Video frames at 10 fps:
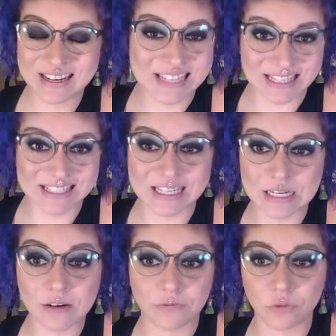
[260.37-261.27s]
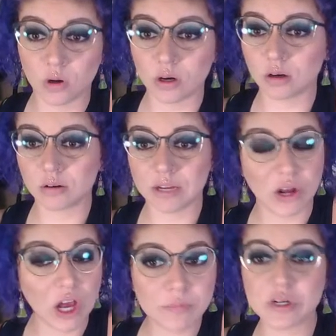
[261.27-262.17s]
density for an
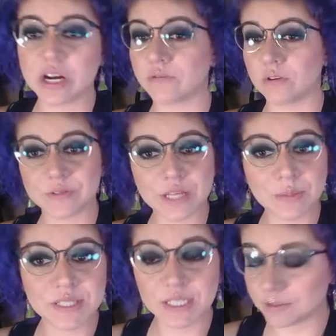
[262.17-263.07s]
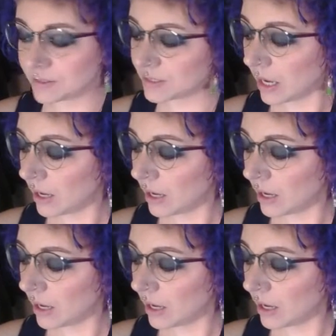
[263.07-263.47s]
object, for a substance,